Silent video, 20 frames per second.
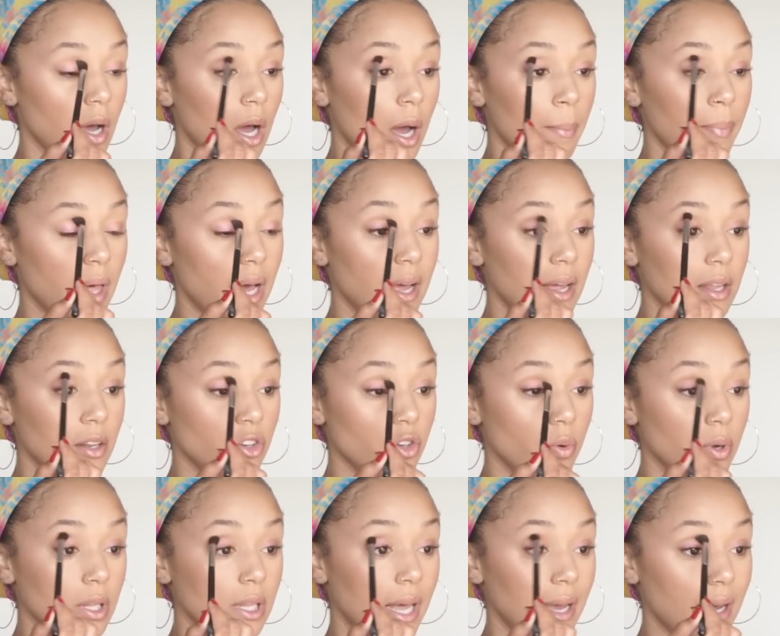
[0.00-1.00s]
I'm not
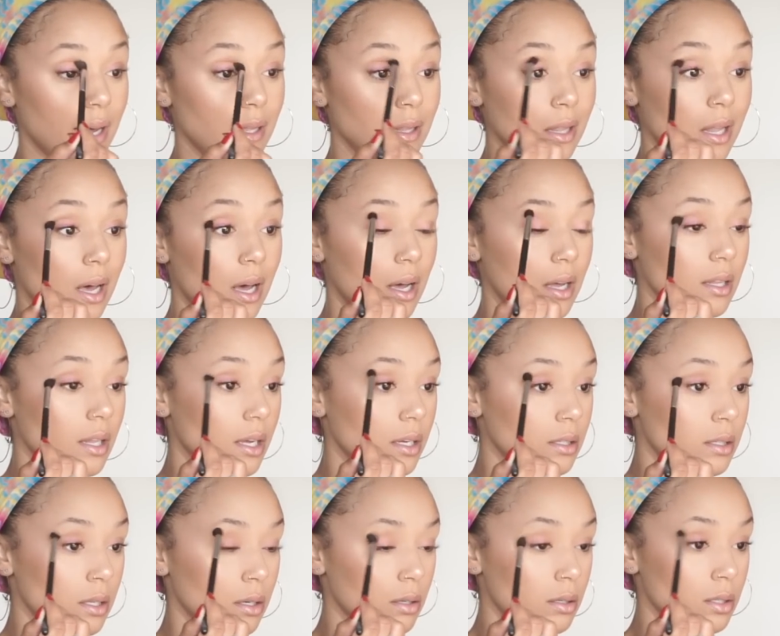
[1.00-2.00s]
doing like a lot,
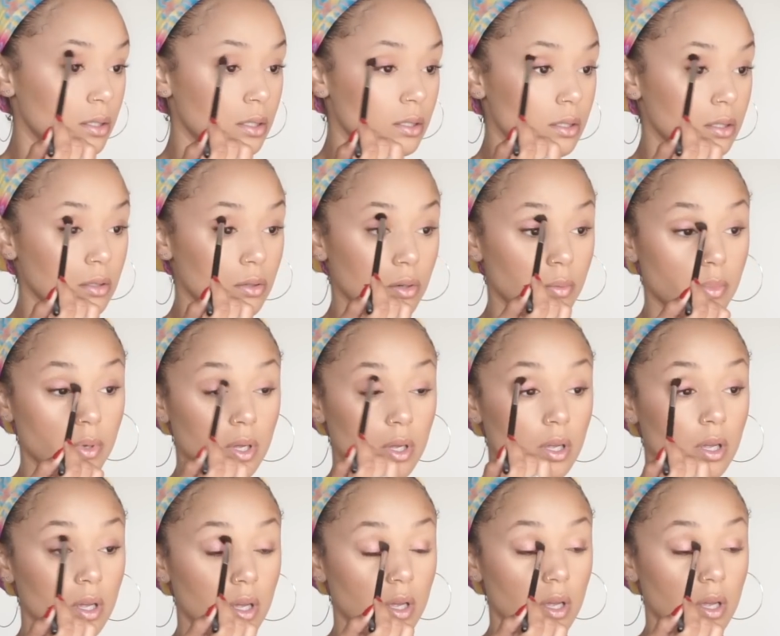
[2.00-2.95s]
like literally just a little bit.